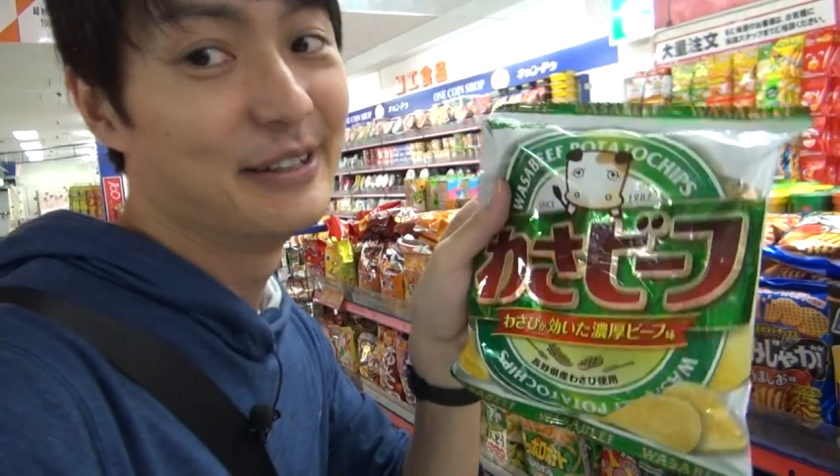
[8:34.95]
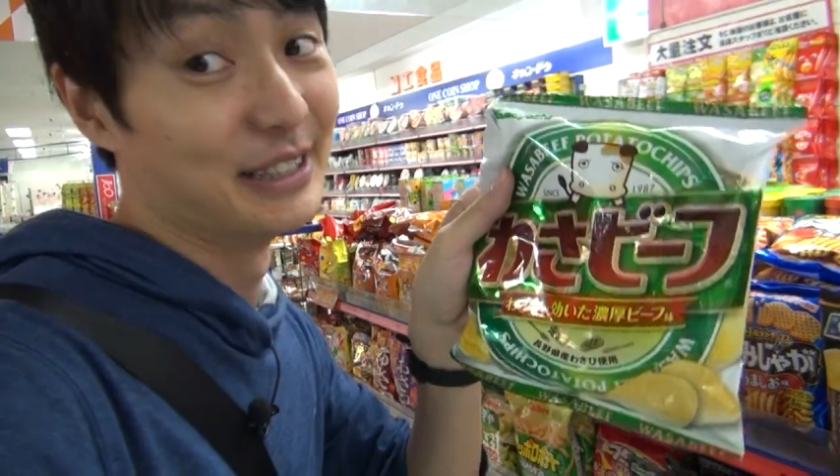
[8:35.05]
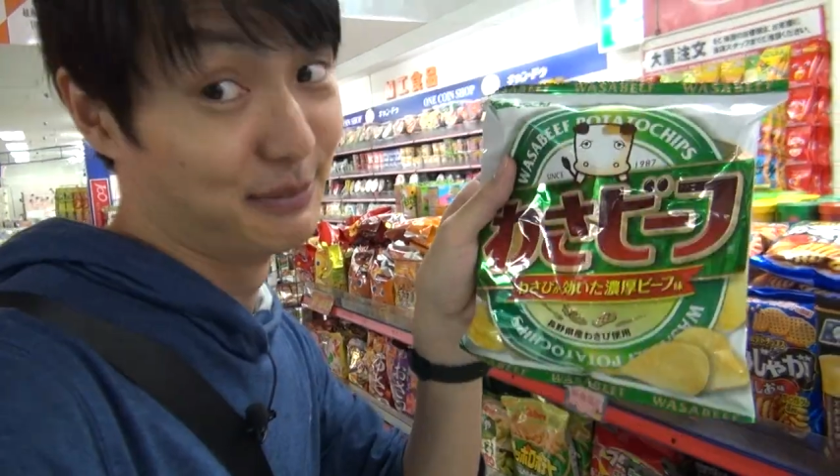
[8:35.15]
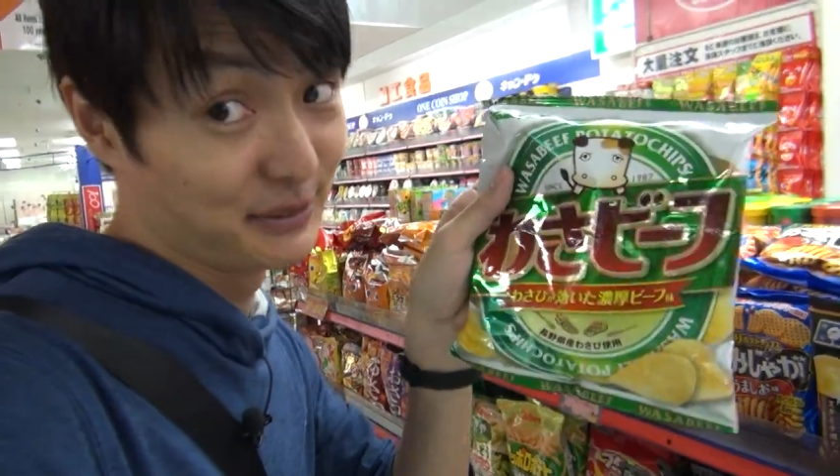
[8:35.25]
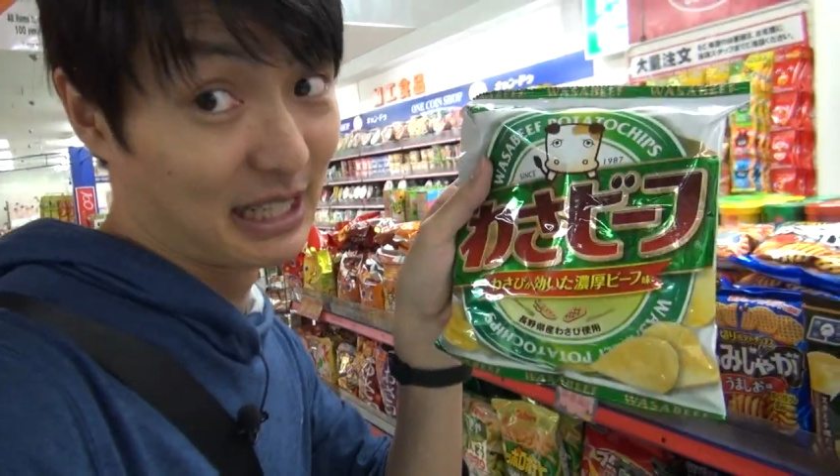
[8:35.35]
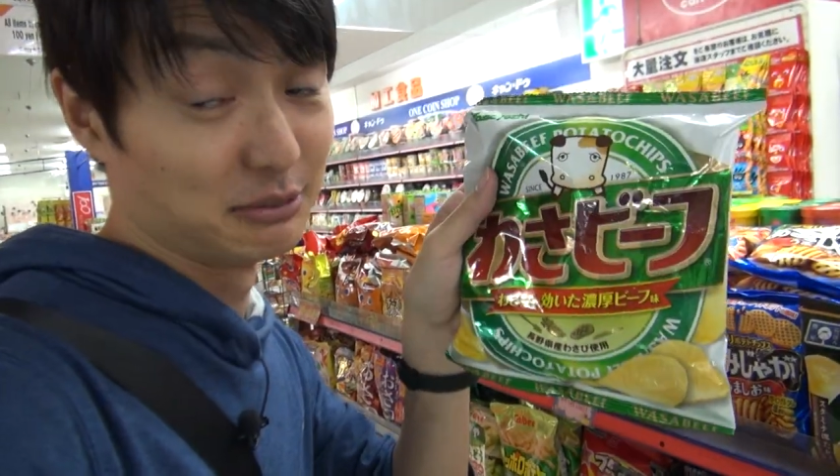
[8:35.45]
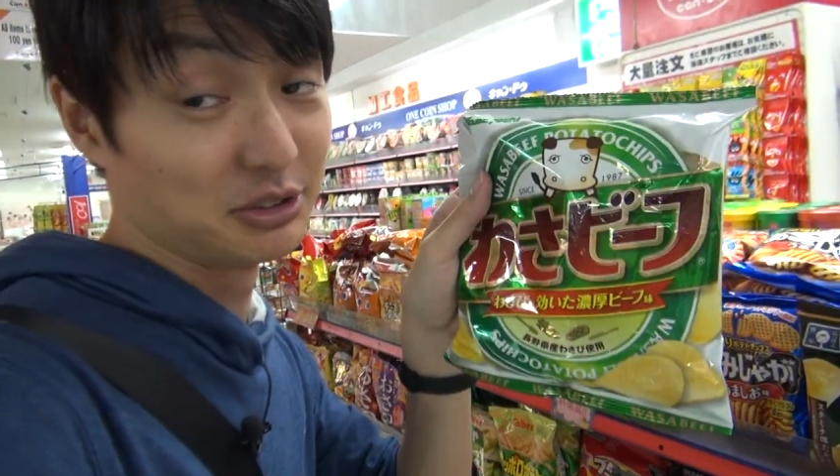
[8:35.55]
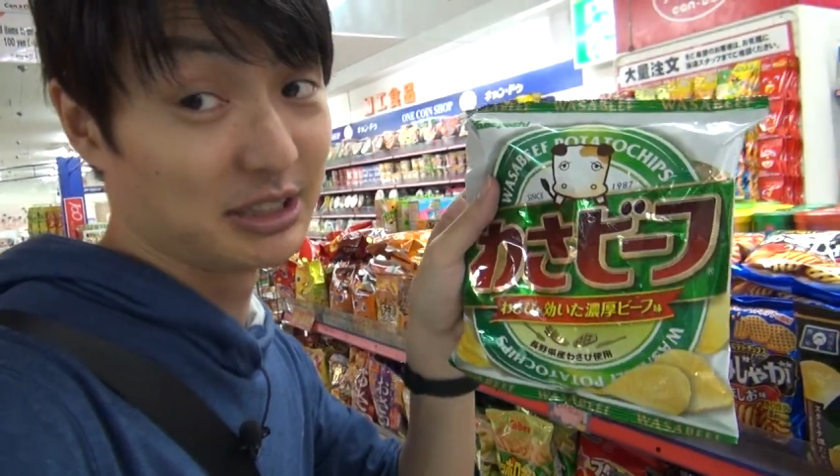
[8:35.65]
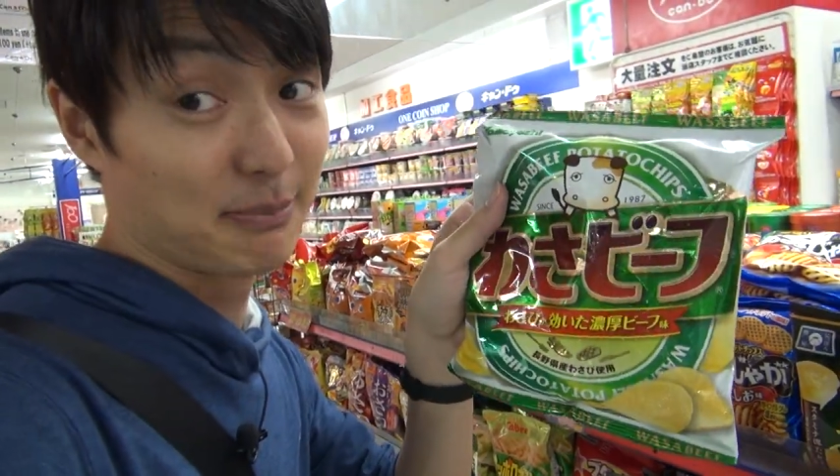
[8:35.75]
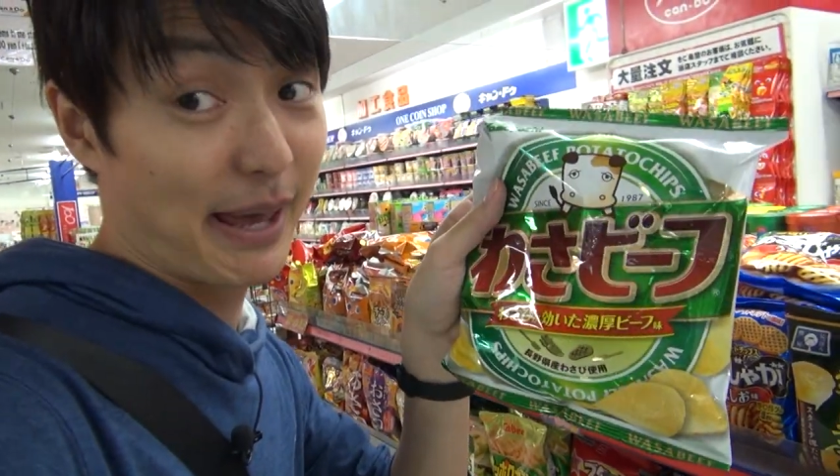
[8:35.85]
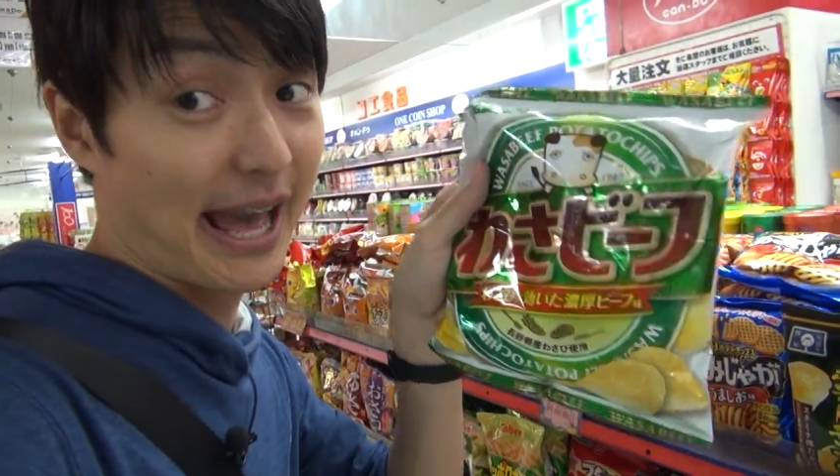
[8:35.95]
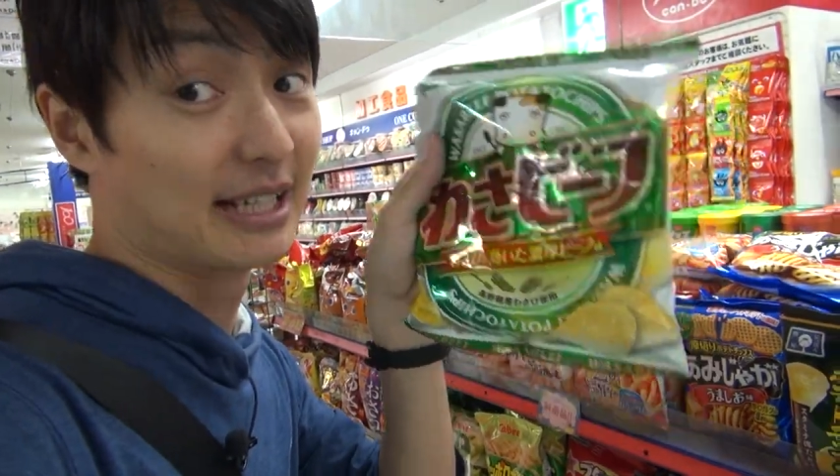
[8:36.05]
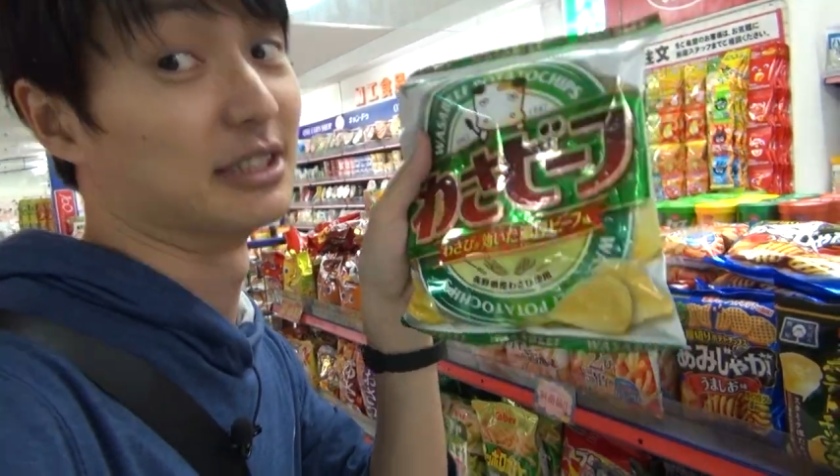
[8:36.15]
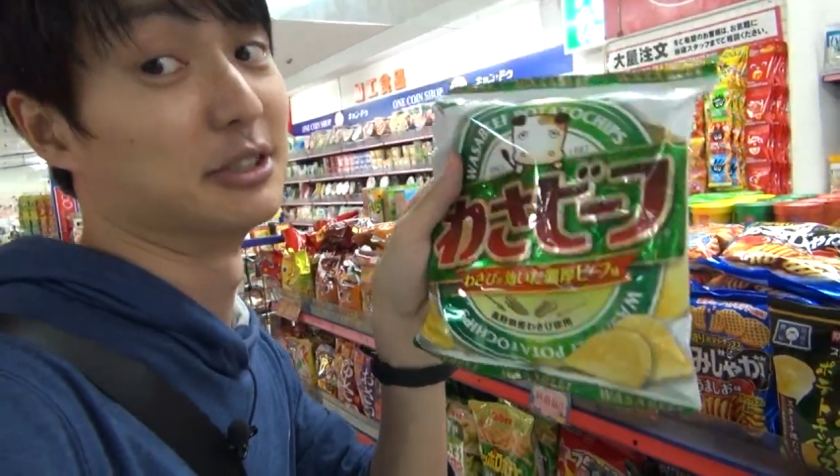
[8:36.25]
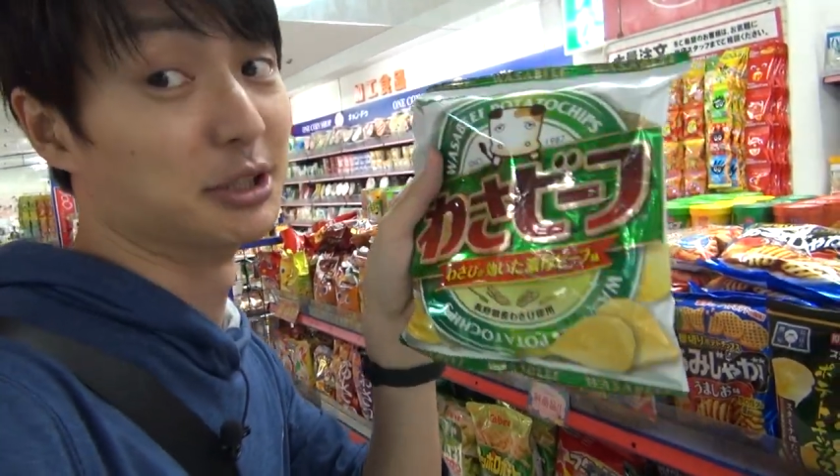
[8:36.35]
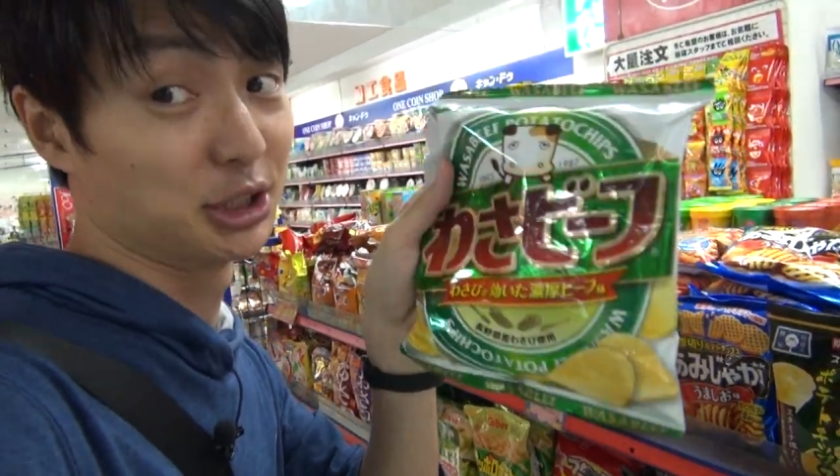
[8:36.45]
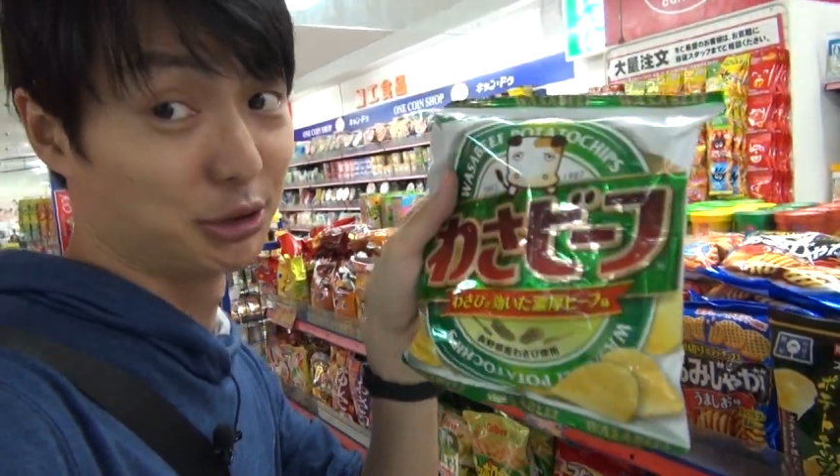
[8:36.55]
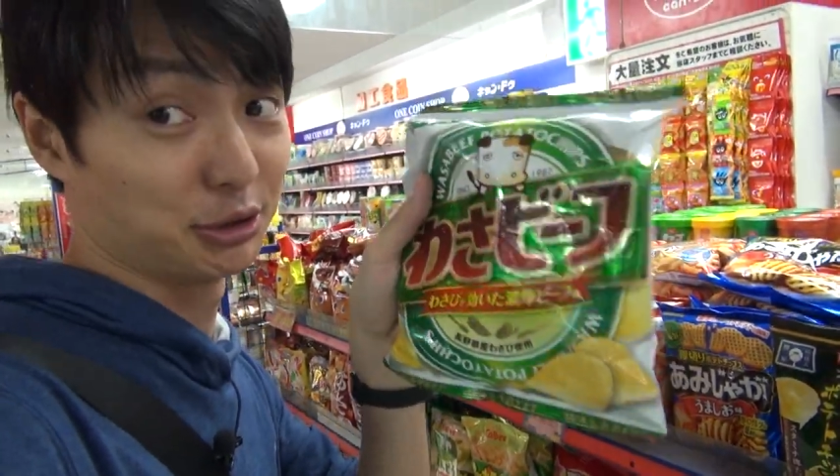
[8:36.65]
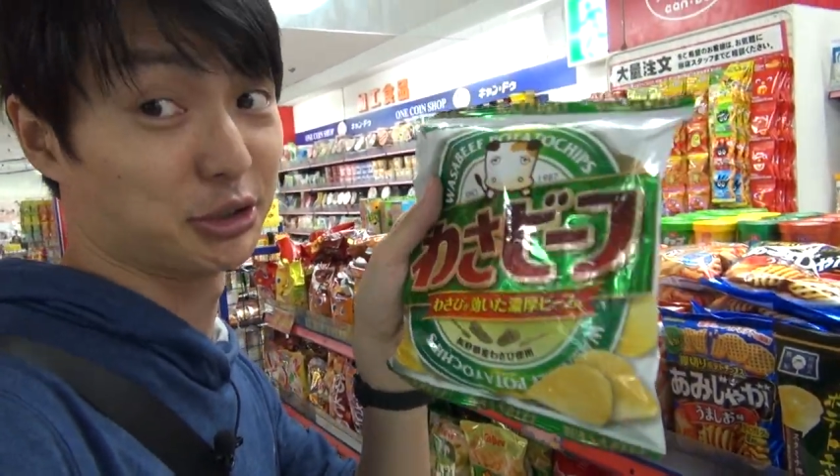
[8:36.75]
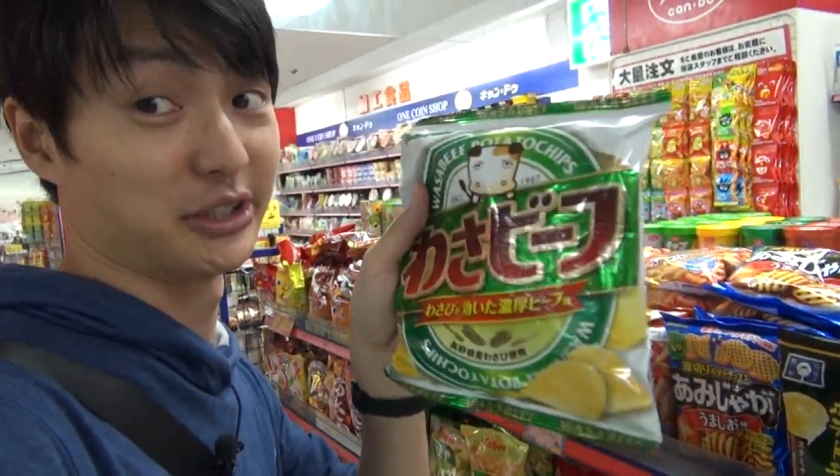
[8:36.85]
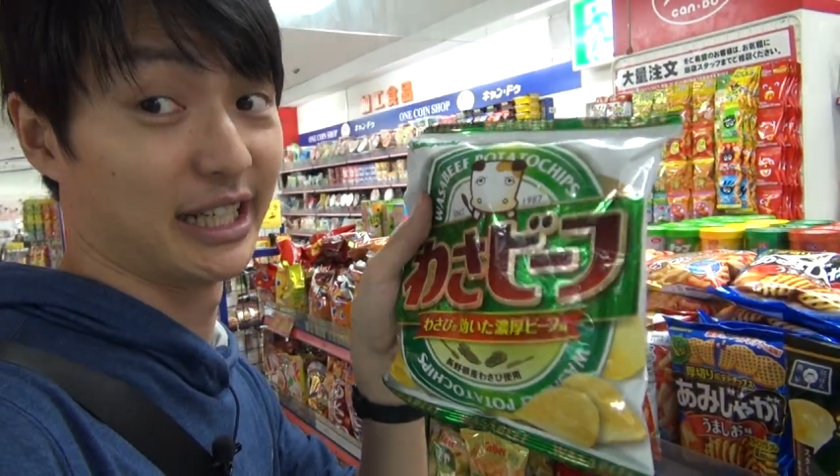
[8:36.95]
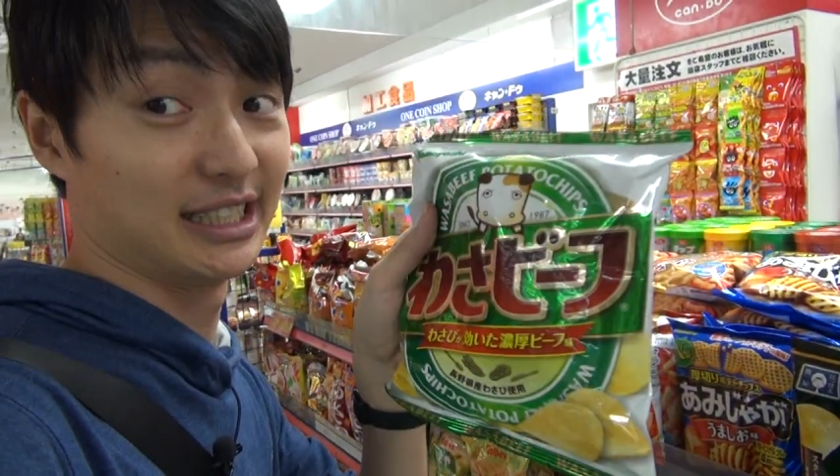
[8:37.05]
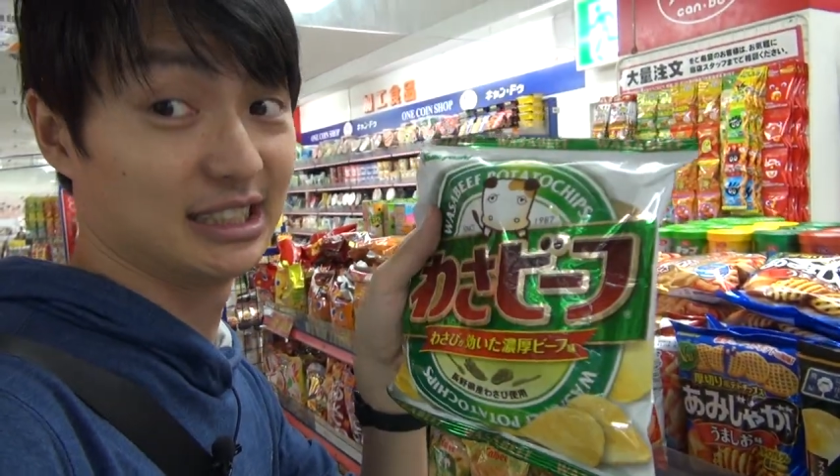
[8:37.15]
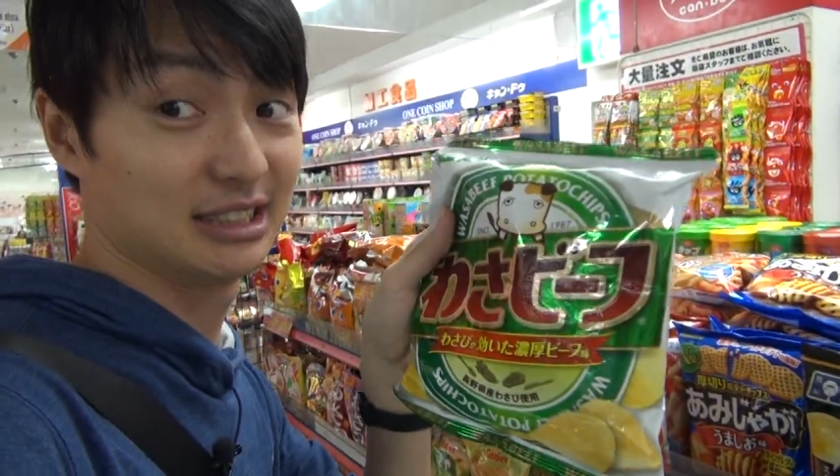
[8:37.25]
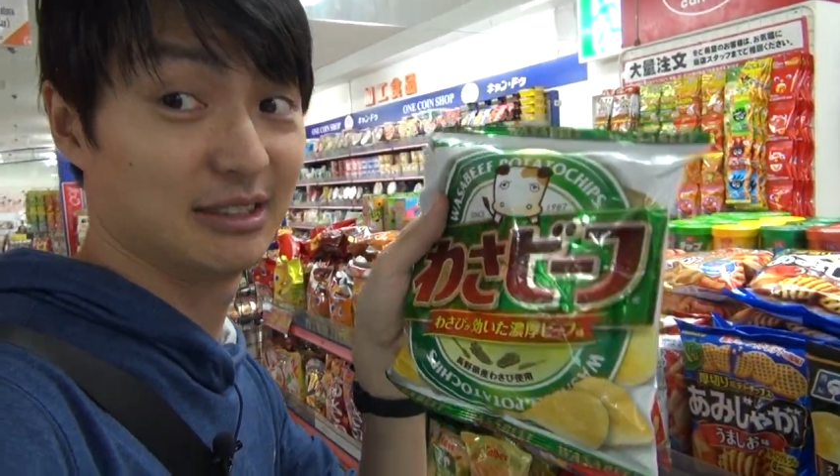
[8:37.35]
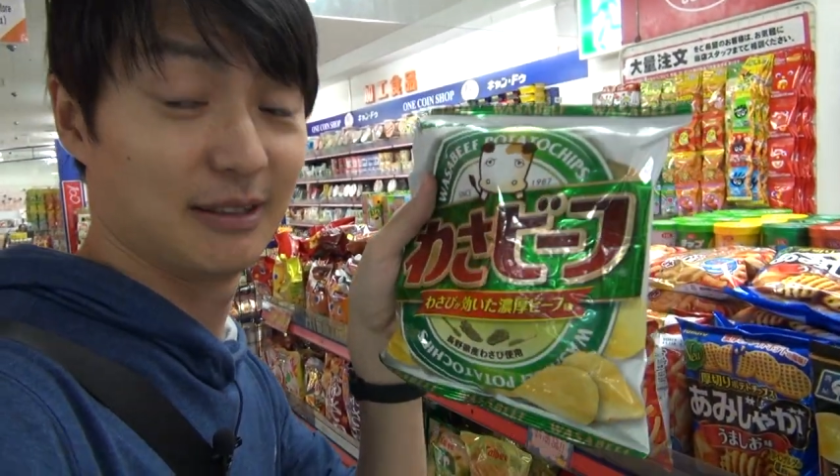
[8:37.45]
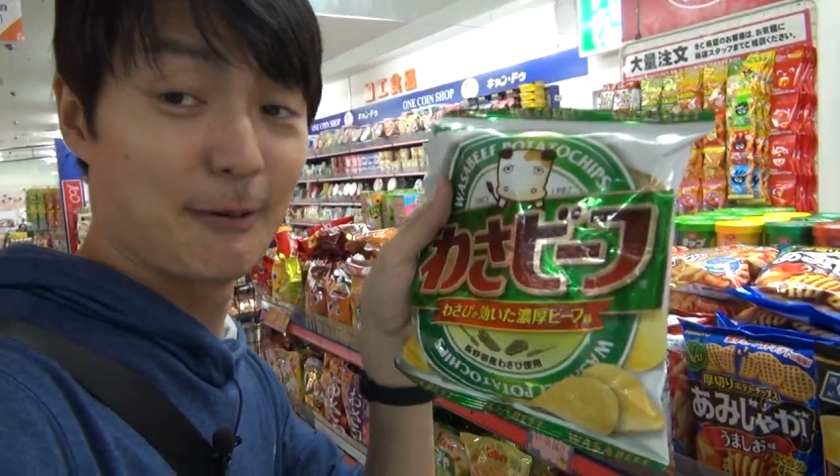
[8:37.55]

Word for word: If you come to Japan, you should try this.